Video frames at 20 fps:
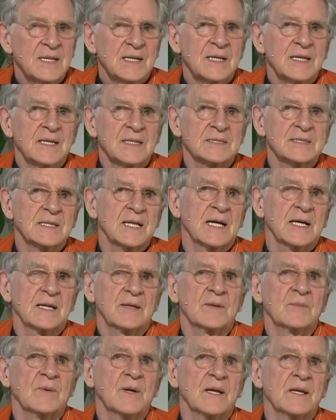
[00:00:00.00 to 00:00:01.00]
It's like
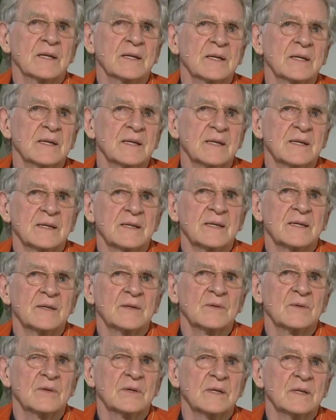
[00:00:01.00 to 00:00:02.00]
when, in, you
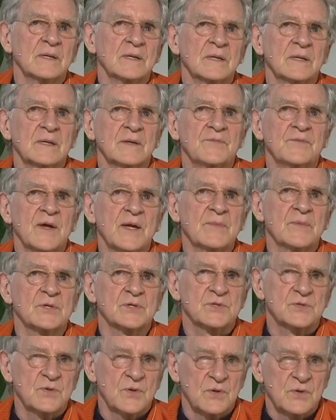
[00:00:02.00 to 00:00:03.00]
know, in the
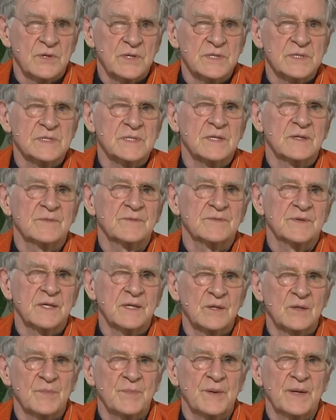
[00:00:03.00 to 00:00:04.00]
famous stories of
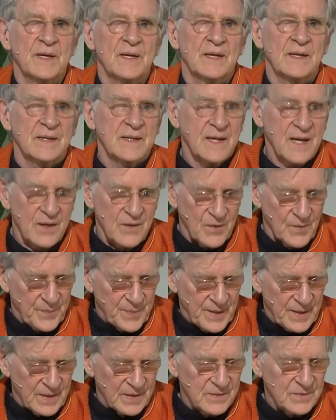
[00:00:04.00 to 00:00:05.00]
Tilopa and
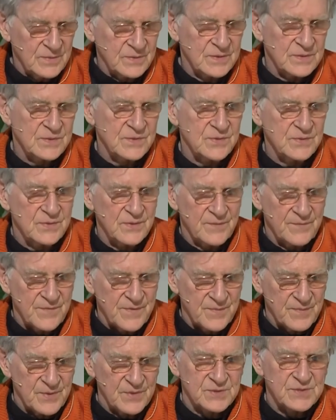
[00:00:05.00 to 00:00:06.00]
Naropa, who are two of
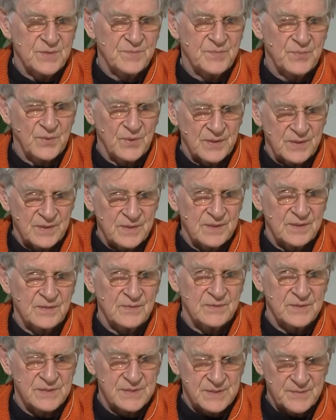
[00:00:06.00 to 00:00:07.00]
the most important in
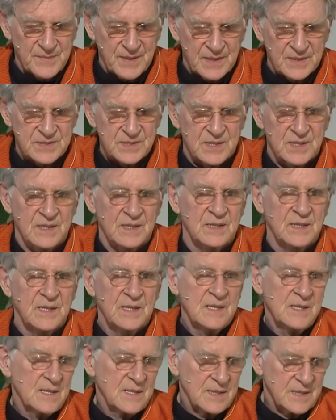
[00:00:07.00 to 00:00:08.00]
Guhya Samaja,
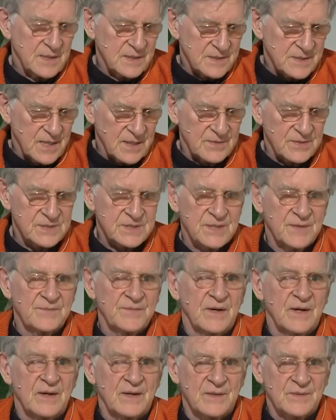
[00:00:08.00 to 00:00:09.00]
in
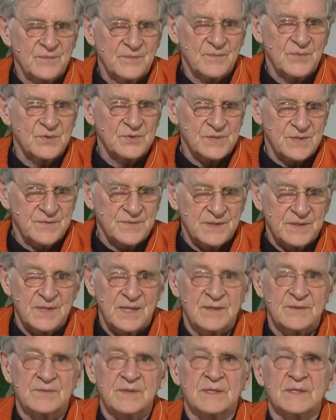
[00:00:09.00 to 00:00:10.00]
Chakrasambhara, and most of the
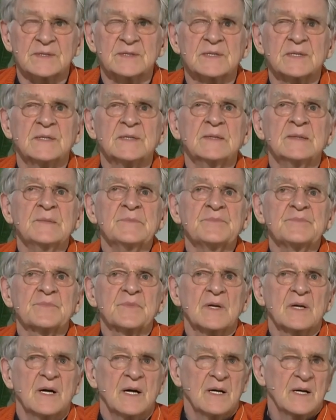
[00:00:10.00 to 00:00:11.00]
tantras.
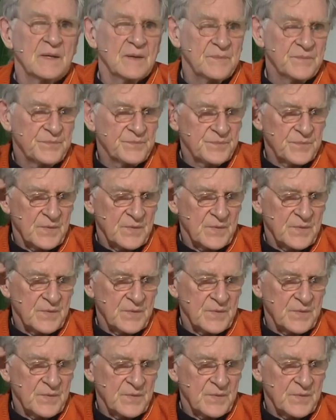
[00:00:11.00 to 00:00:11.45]
Um,